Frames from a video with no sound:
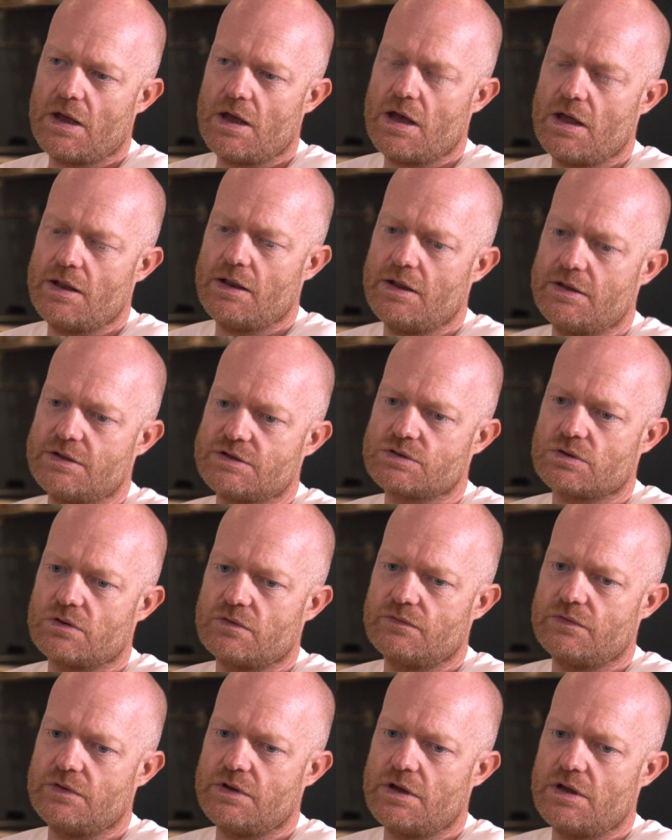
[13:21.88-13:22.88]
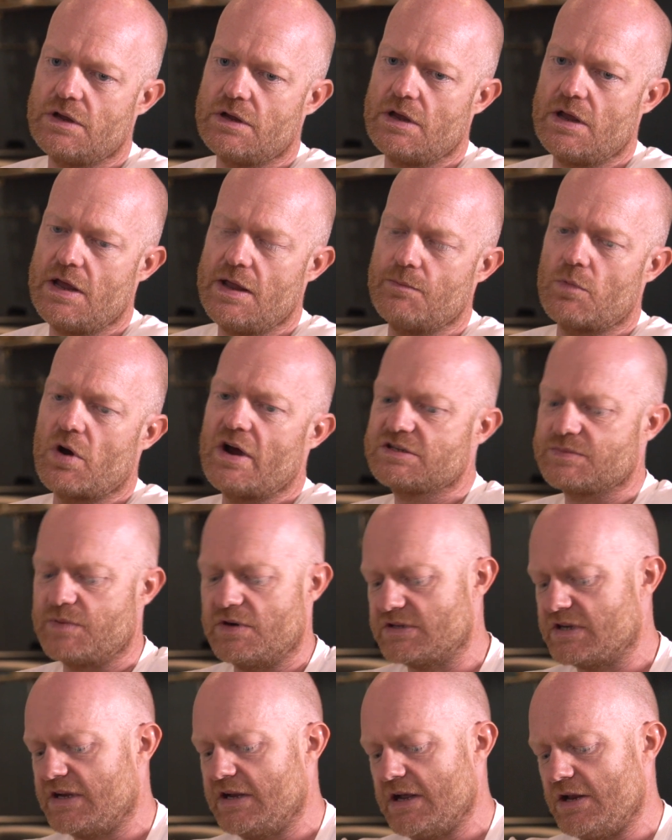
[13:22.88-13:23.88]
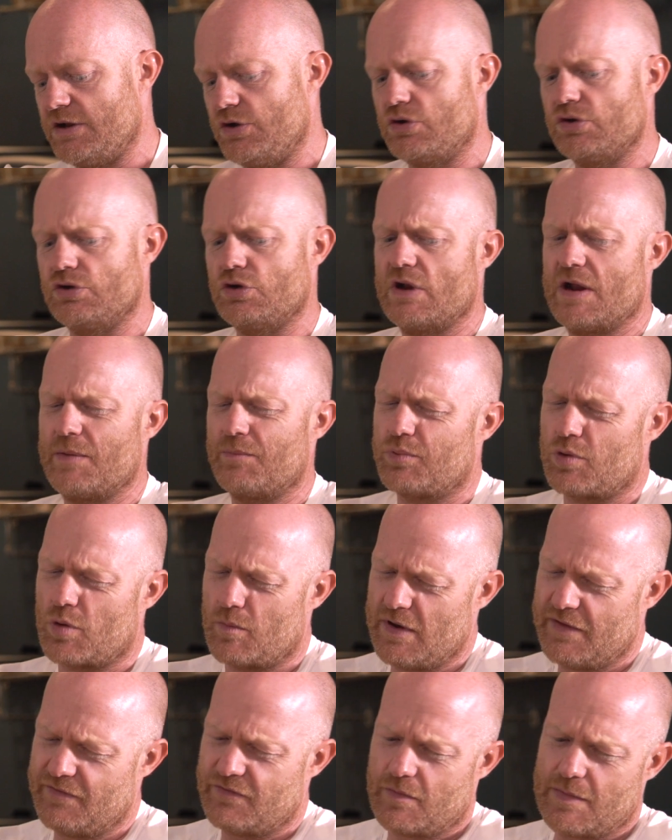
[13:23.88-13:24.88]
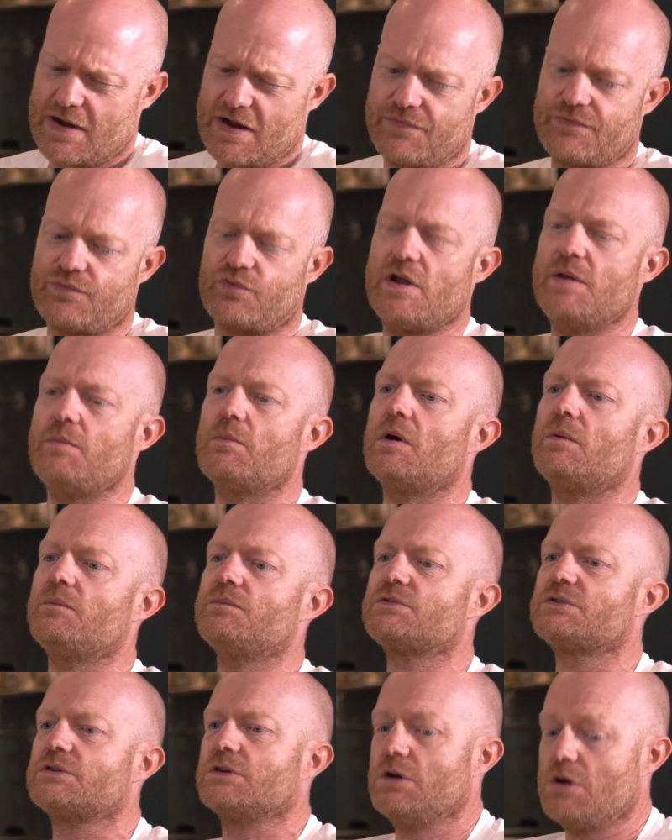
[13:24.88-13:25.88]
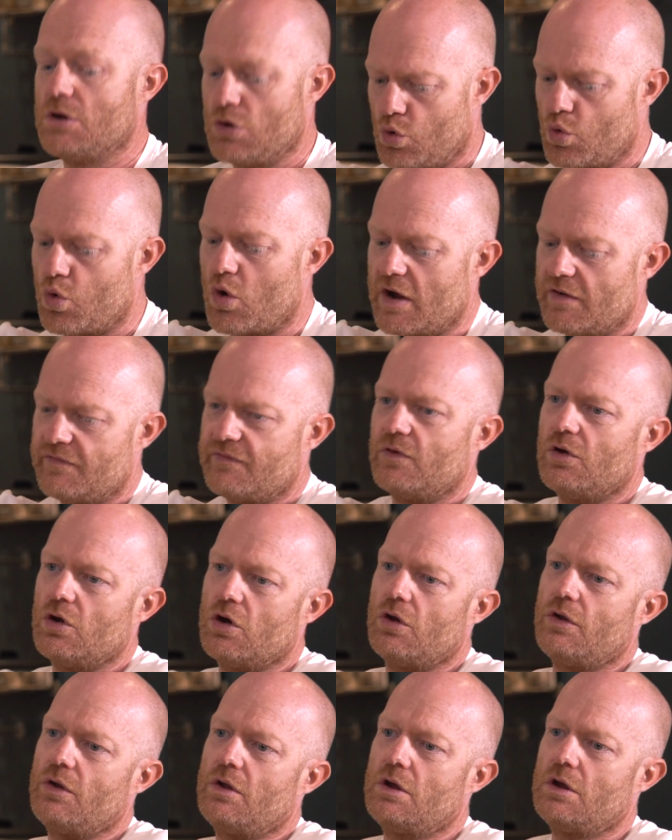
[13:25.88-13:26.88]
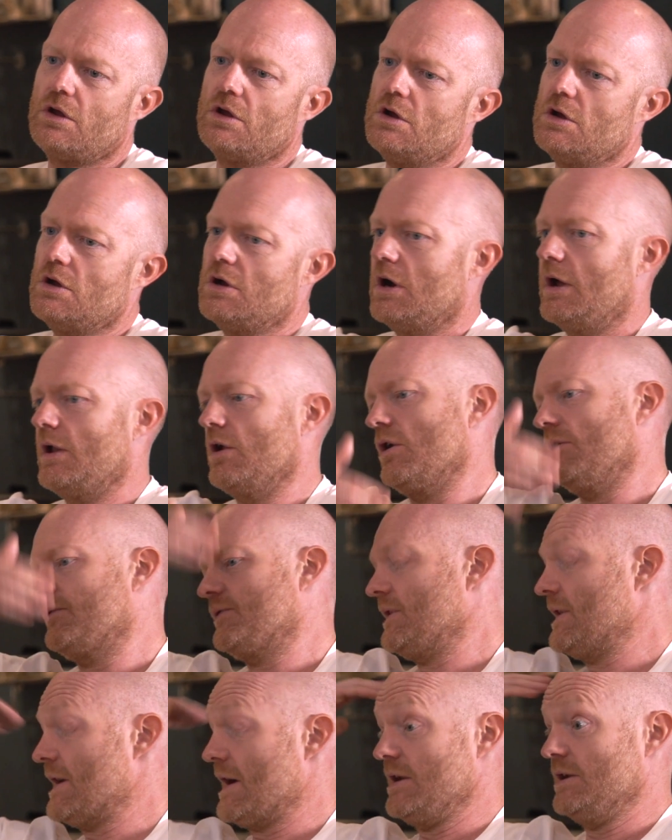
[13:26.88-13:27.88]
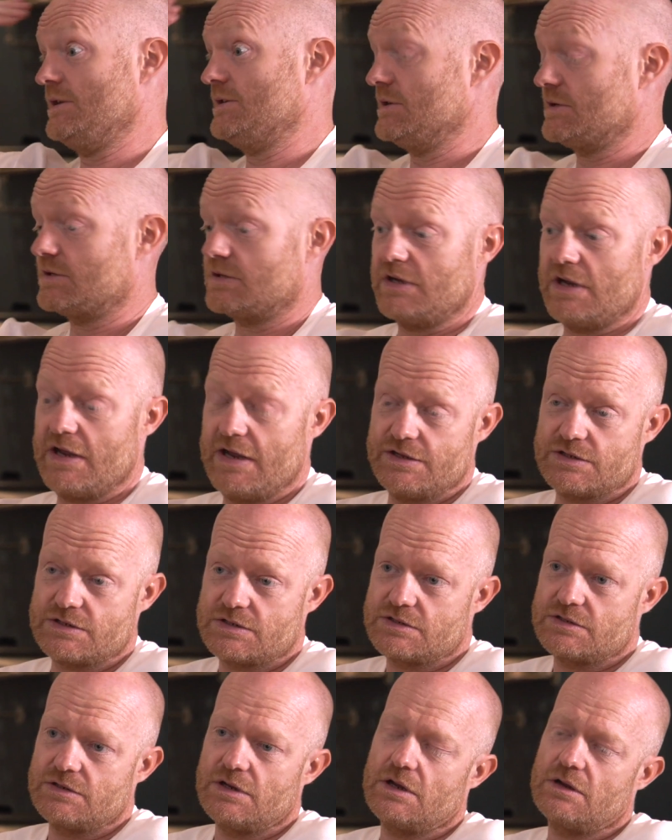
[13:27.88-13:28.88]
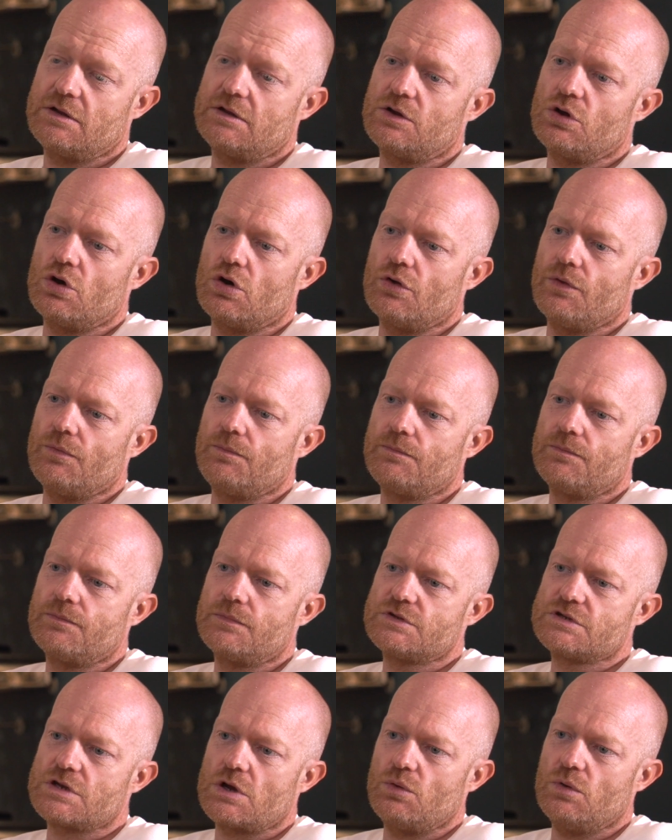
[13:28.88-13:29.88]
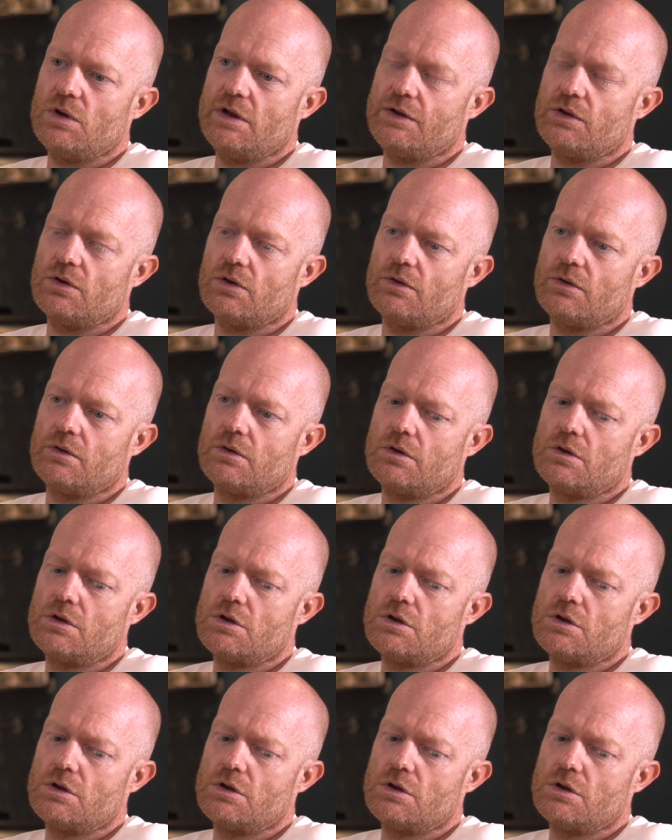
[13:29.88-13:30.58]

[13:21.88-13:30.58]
And then sort of, yeah, in my experience, again, you can do that probably for about 3 months. Quite full on, yeah. And after that, your head's gone, totally gone.